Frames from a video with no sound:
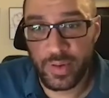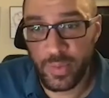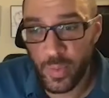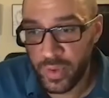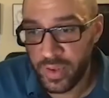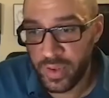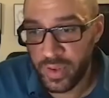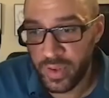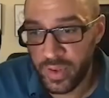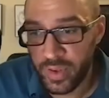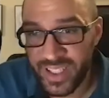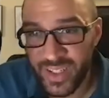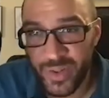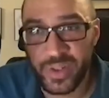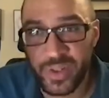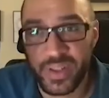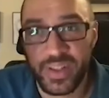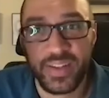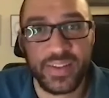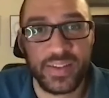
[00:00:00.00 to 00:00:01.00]
or the or the
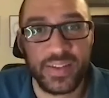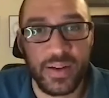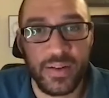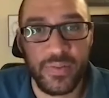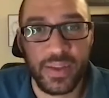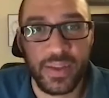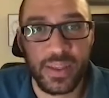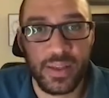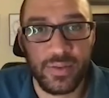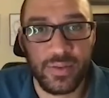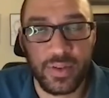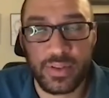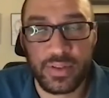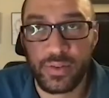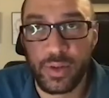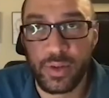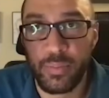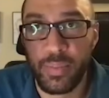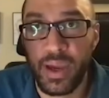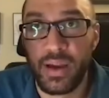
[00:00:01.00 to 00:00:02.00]
material itself that you
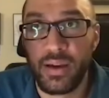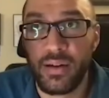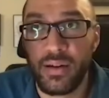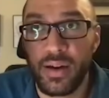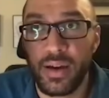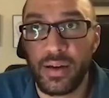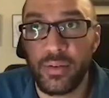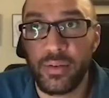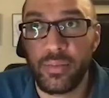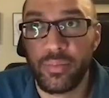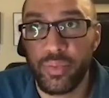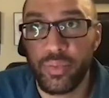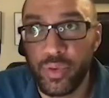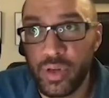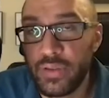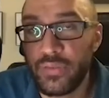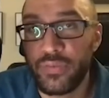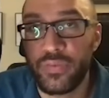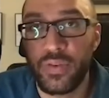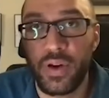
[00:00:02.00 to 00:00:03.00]
just look back on
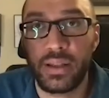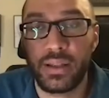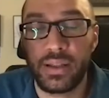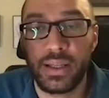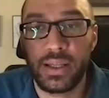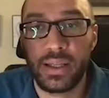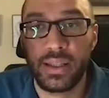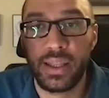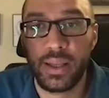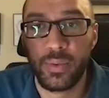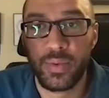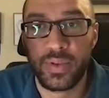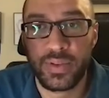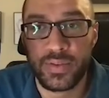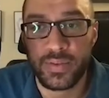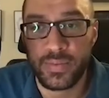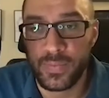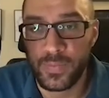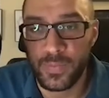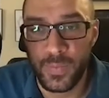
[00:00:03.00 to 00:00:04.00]
pretty fondly that
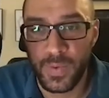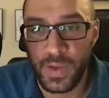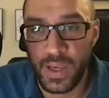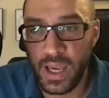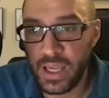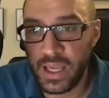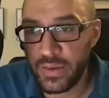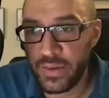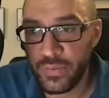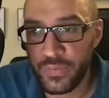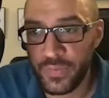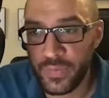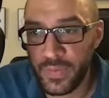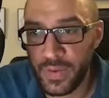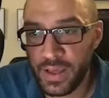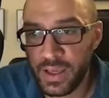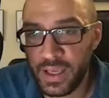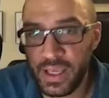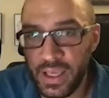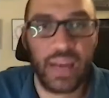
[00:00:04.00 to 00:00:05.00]
was kind
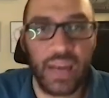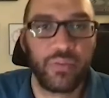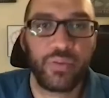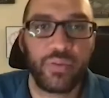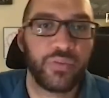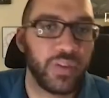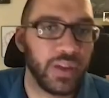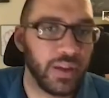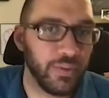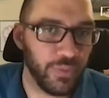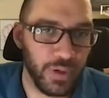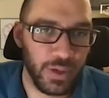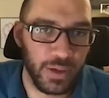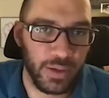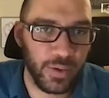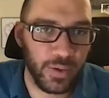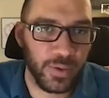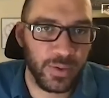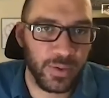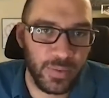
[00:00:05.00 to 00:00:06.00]
of kind of a
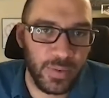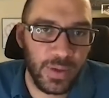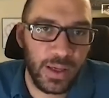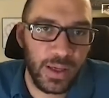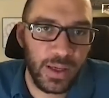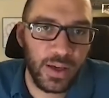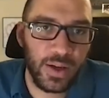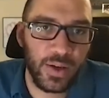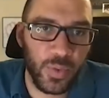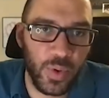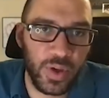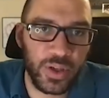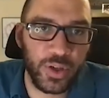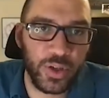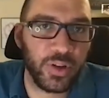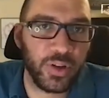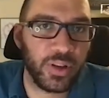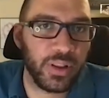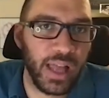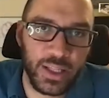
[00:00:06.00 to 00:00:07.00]
favorite or
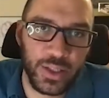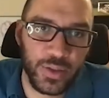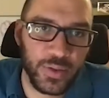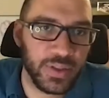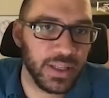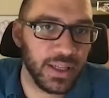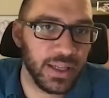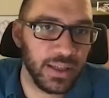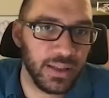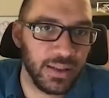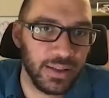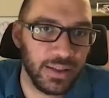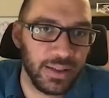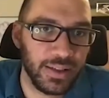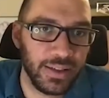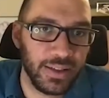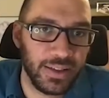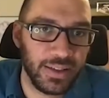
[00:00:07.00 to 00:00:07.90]
one you're glad you did